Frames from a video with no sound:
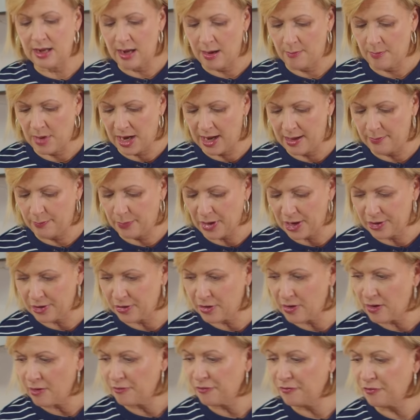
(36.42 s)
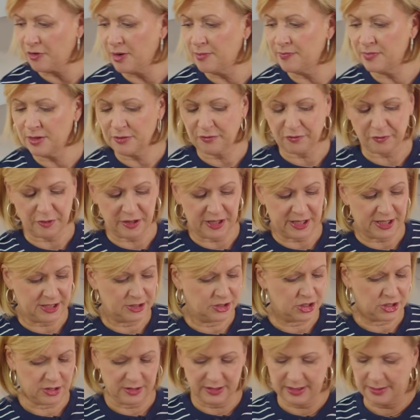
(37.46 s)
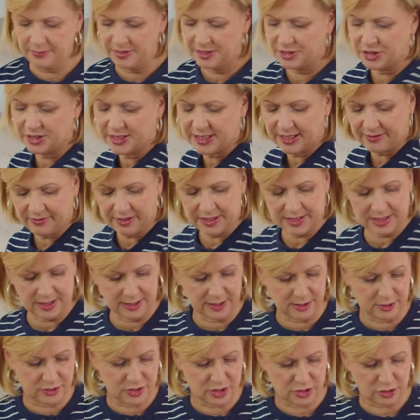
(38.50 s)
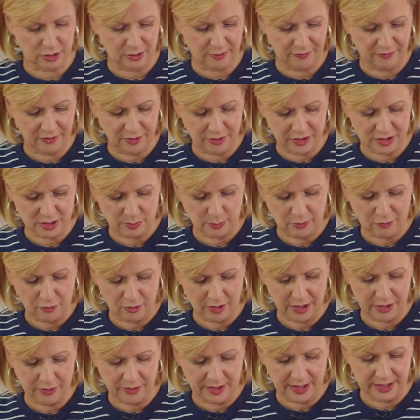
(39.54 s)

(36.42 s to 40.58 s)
my butter from the fridge. Let me just give this a little stir first before I grate